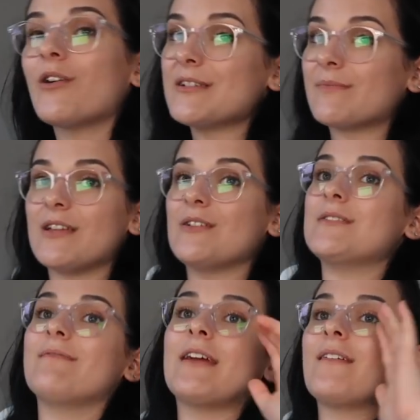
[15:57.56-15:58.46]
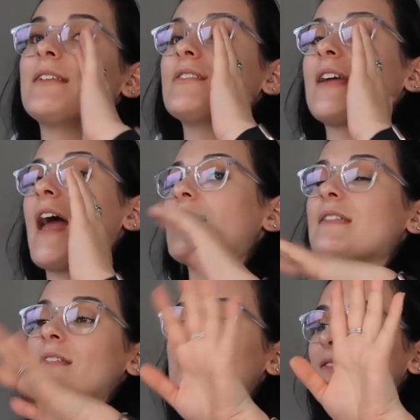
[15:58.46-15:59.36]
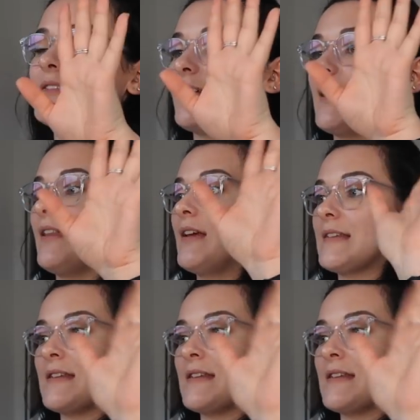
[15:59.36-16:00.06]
watching my YouTube videos, literally anything that you're doing that's